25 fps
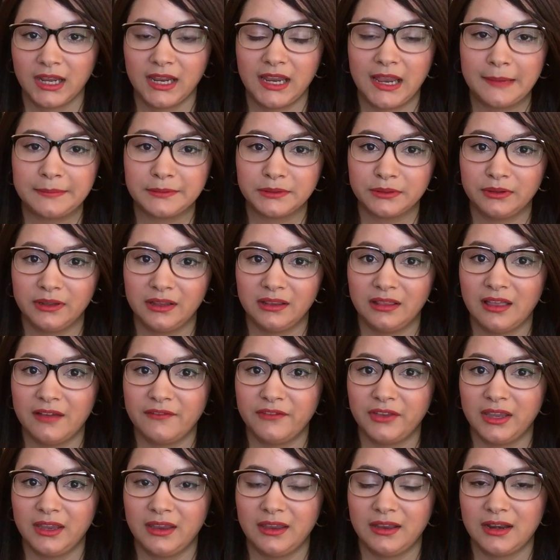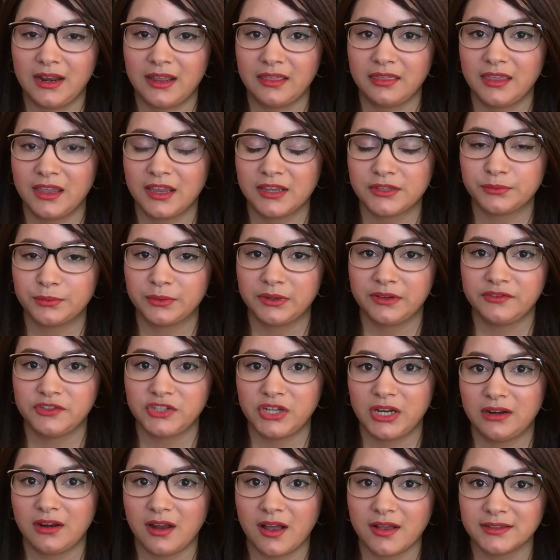I absolutely love it, and I think it's one of
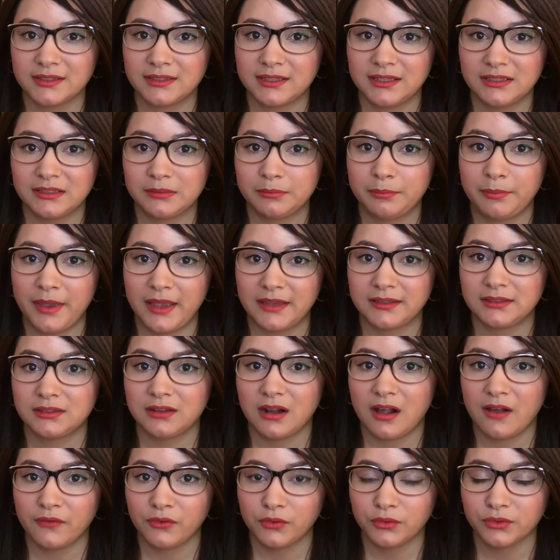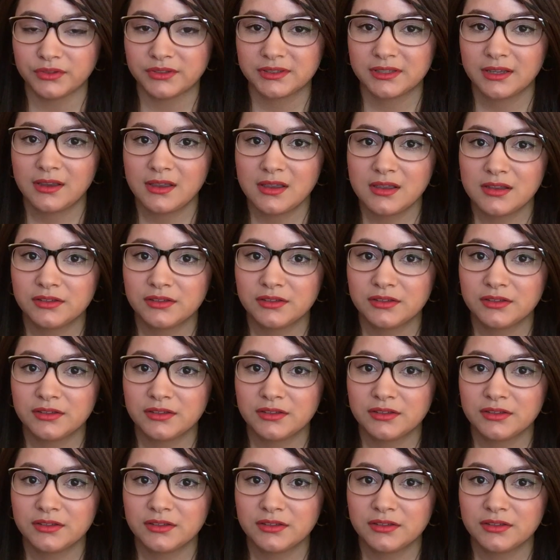Jane Austen's best novels.